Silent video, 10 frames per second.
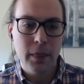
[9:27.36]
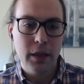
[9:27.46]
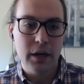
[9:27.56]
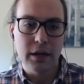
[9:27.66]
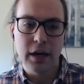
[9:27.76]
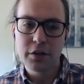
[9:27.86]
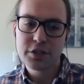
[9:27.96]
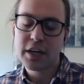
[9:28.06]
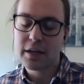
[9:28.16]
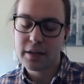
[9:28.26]
A health
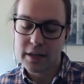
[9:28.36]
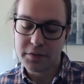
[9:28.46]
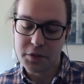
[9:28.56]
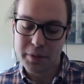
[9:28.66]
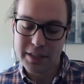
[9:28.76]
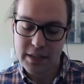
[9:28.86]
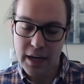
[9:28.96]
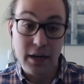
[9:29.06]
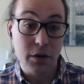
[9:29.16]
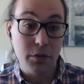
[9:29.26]
check gives you insight
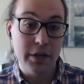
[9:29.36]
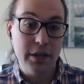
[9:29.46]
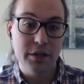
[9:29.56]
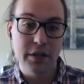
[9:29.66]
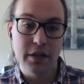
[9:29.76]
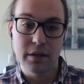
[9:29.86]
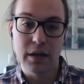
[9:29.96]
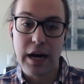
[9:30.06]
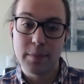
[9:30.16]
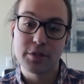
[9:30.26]
not only into the
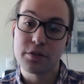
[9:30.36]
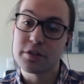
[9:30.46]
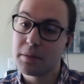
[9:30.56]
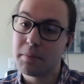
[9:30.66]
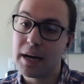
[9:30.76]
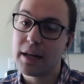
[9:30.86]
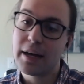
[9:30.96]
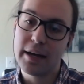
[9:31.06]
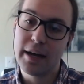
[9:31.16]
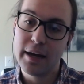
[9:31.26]
obstacles that might lie
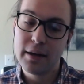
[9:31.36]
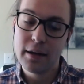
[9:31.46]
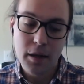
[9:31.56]
ahead,